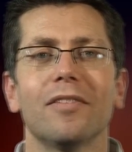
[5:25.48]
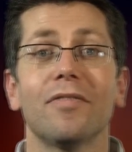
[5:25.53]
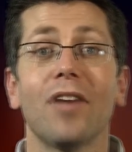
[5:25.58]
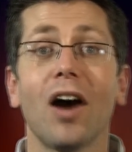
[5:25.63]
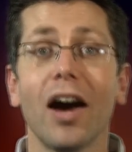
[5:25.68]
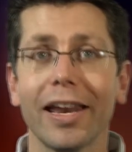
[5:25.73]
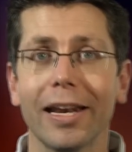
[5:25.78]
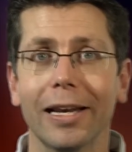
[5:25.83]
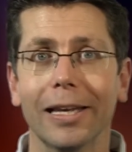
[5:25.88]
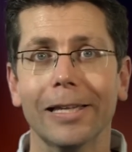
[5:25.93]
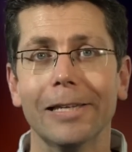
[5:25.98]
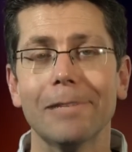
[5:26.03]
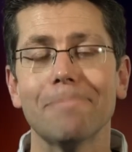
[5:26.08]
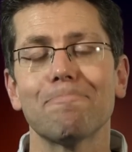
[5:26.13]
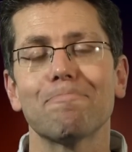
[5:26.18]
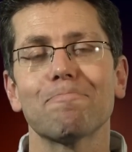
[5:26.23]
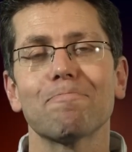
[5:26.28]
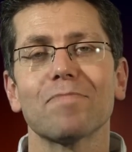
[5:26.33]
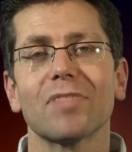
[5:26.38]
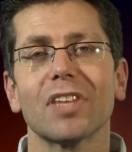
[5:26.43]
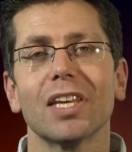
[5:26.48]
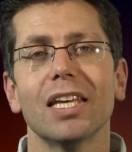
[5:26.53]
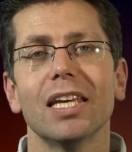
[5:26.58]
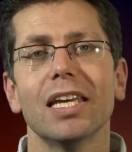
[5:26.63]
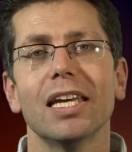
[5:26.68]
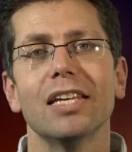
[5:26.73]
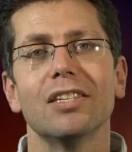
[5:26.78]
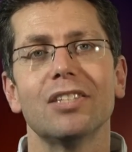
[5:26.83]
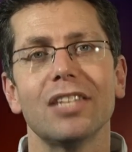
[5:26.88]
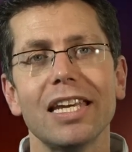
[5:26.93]
Finally,
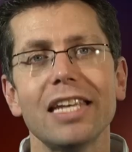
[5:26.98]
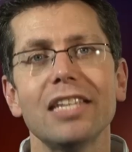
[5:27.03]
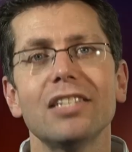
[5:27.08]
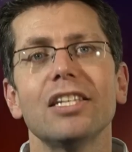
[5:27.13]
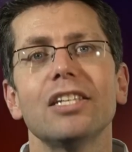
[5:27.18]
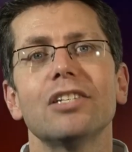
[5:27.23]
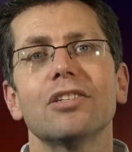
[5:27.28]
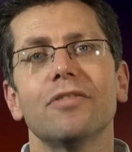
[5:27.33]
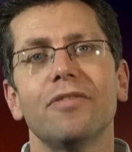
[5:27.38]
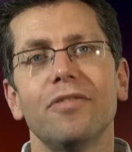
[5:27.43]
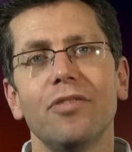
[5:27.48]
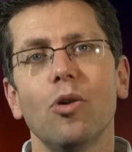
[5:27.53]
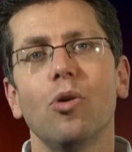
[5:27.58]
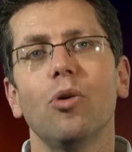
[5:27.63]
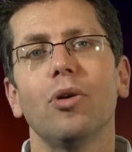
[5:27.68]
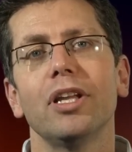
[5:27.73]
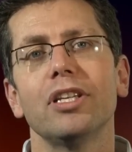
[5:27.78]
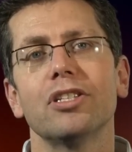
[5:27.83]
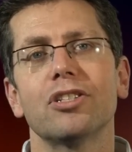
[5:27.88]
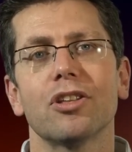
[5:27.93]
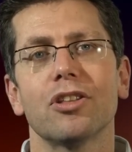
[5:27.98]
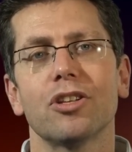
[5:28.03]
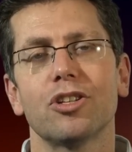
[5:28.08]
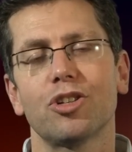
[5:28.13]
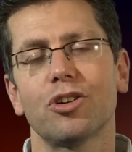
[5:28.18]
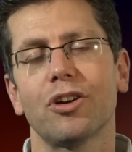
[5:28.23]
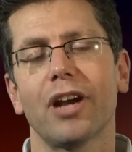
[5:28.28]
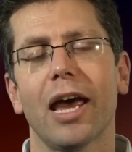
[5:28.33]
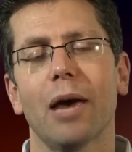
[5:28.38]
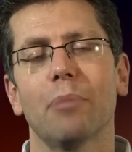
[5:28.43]
it's easy to fall into the
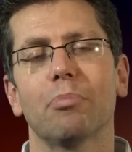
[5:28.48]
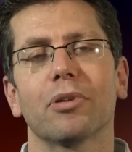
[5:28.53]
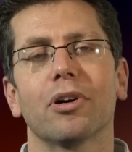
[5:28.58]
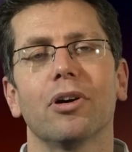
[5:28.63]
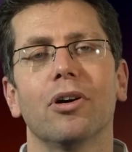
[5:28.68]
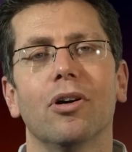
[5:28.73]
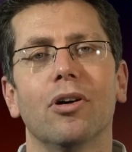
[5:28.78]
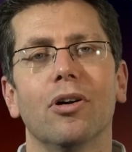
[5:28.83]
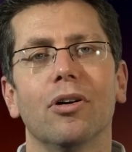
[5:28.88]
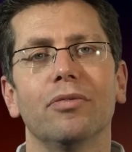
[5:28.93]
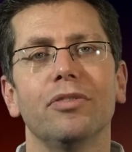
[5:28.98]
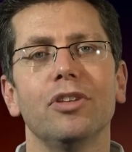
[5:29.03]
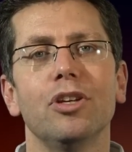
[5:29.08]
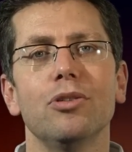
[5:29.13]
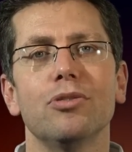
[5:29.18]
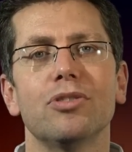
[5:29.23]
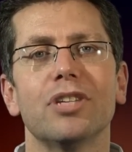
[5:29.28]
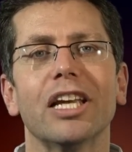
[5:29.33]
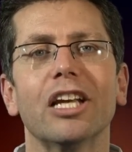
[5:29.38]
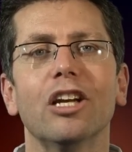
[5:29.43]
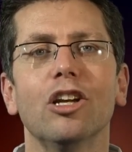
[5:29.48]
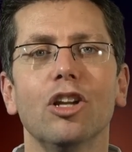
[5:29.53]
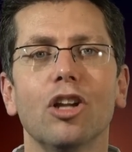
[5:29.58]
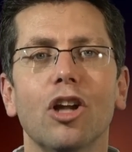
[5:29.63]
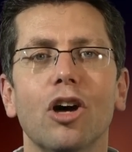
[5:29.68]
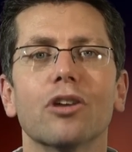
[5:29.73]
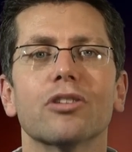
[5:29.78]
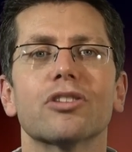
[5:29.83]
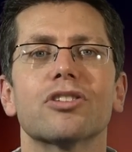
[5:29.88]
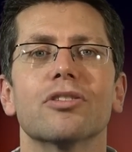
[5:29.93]
trap of
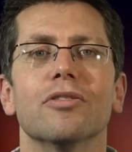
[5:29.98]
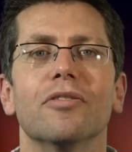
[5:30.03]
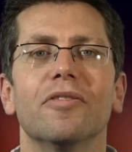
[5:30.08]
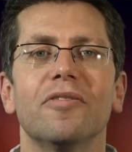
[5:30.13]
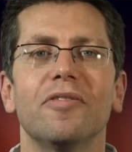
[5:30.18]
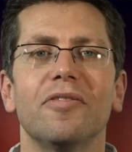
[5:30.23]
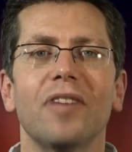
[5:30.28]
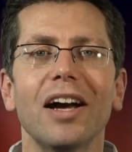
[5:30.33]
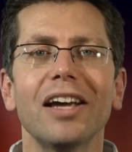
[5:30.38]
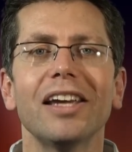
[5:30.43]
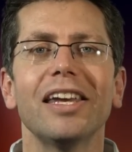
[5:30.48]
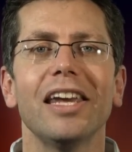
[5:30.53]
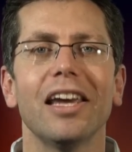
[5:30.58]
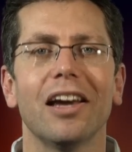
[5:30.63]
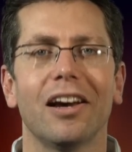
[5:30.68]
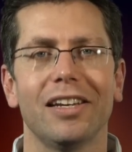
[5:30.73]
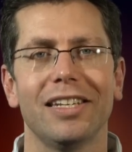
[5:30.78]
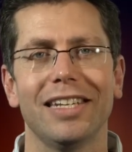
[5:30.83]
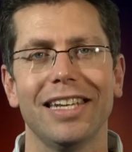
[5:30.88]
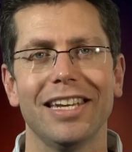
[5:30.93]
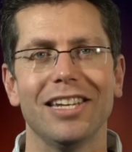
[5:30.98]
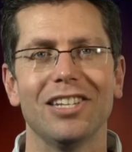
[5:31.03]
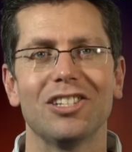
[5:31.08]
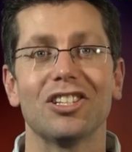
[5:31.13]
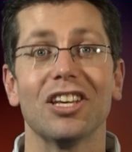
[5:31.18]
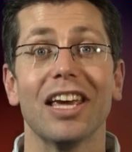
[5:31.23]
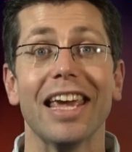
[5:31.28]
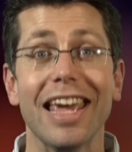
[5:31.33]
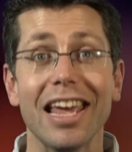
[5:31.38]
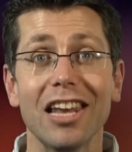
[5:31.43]
using lots of funky
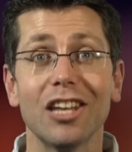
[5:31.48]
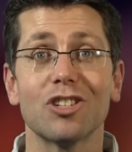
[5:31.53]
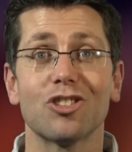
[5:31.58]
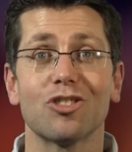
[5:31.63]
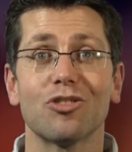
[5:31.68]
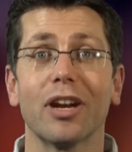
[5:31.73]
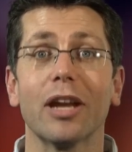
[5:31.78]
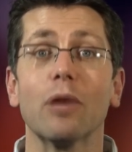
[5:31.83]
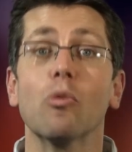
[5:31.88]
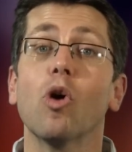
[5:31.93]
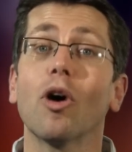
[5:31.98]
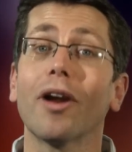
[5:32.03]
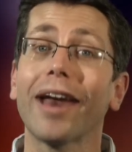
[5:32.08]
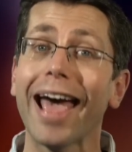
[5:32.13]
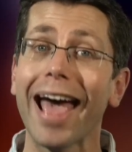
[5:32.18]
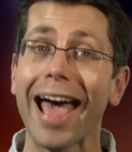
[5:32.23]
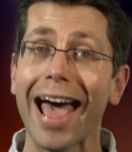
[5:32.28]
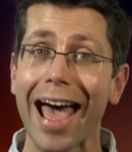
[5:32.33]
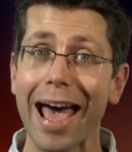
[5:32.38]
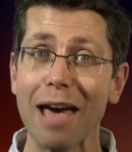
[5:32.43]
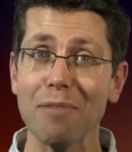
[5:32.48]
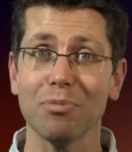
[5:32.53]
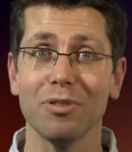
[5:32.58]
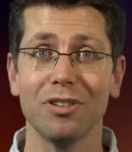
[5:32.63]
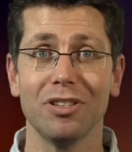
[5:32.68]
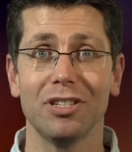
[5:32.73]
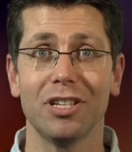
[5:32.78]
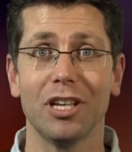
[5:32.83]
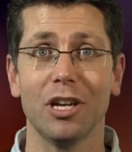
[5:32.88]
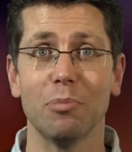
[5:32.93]
ideas to illustrate what
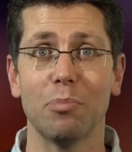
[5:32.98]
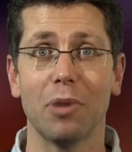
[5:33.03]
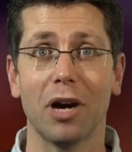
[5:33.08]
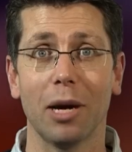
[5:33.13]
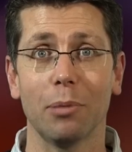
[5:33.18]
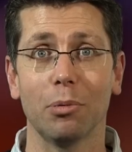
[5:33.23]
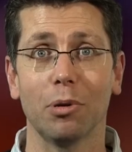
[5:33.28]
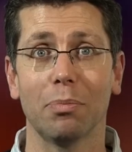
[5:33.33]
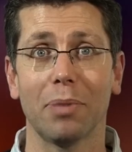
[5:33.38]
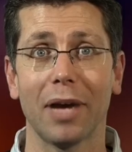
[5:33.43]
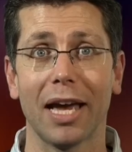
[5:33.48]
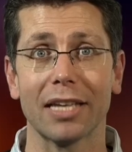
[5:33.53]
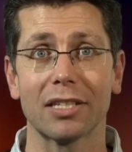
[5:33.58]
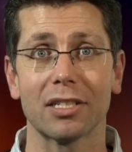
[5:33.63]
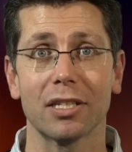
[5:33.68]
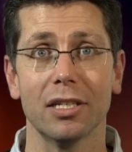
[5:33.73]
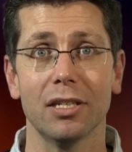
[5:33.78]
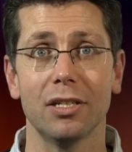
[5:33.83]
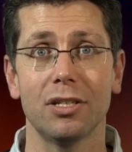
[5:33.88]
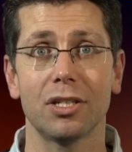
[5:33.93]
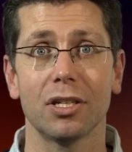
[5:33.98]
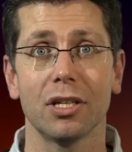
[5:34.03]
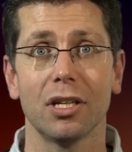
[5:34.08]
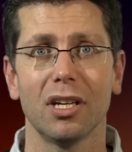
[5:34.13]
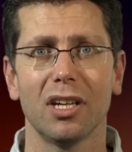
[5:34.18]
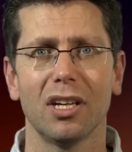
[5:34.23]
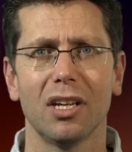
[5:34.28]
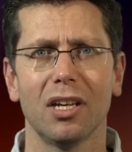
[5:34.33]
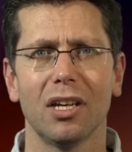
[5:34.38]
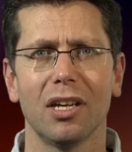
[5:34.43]
happens in a Bible passage.
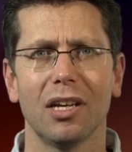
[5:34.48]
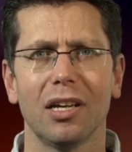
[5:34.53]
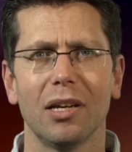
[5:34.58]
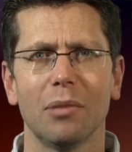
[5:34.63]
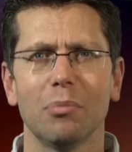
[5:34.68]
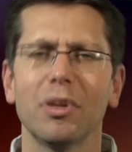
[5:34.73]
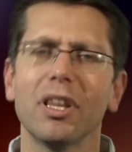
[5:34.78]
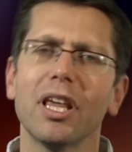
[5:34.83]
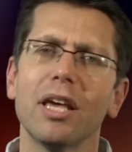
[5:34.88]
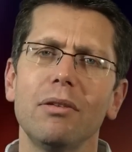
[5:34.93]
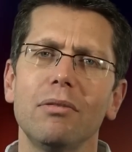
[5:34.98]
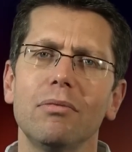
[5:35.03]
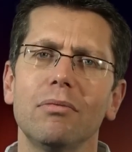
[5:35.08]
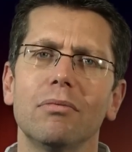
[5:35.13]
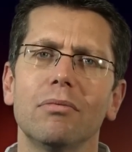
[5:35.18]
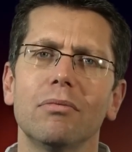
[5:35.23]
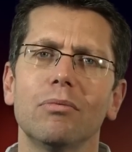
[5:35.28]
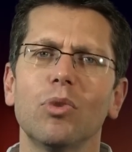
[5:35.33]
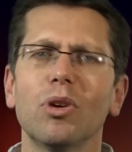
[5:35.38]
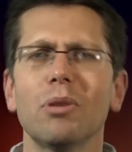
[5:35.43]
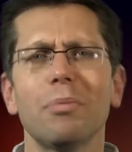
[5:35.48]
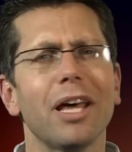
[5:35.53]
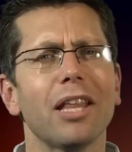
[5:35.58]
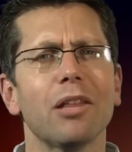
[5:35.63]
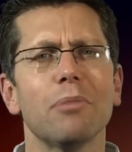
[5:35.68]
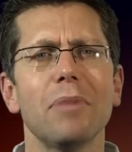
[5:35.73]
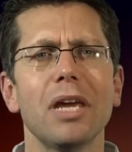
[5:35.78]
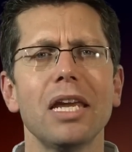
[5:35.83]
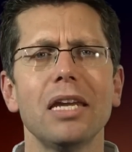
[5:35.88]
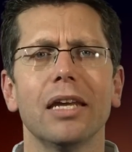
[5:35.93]
But then what
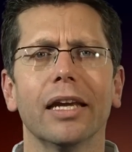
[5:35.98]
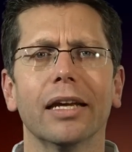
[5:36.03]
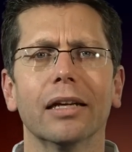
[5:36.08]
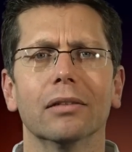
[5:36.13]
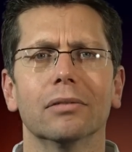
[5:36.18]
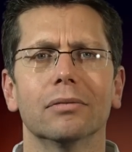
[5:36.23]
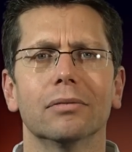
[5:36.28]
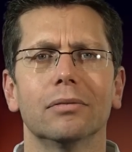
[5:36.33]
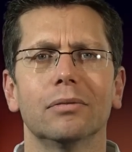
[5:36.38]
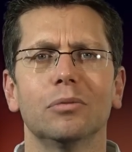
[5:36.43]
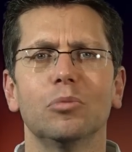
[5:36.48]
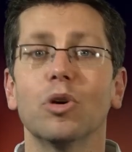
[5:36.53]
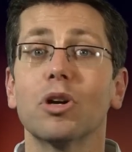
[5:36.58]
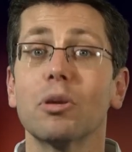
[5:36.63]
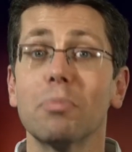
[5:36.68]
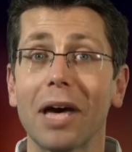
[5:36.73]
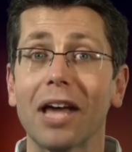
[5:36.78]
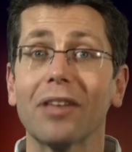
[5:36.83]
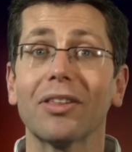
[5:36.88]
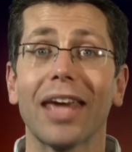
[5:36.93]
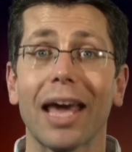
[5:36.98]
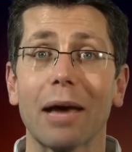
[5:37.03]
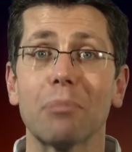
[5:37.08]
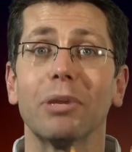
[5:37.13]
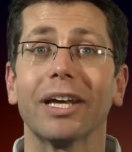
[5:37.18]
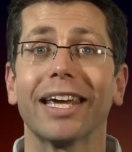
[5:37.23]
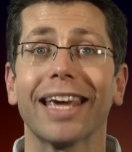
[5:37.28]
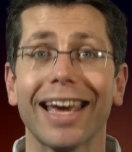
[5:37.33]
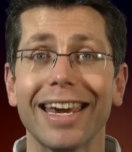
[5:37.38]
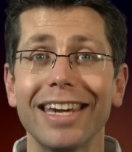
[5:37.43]
about the meaning? What about the
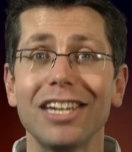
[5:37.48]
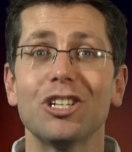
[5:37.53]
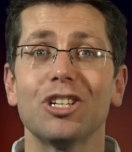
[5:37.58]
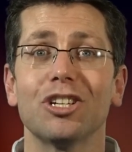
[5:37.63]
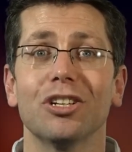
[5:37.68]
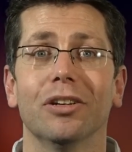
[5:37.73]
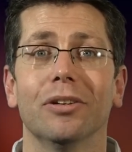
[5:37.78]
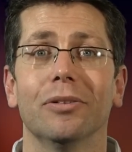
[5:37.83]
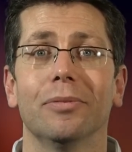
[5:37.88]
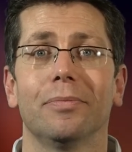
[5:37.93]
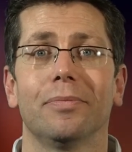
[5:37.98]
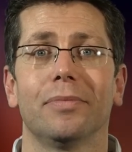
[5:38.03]
application?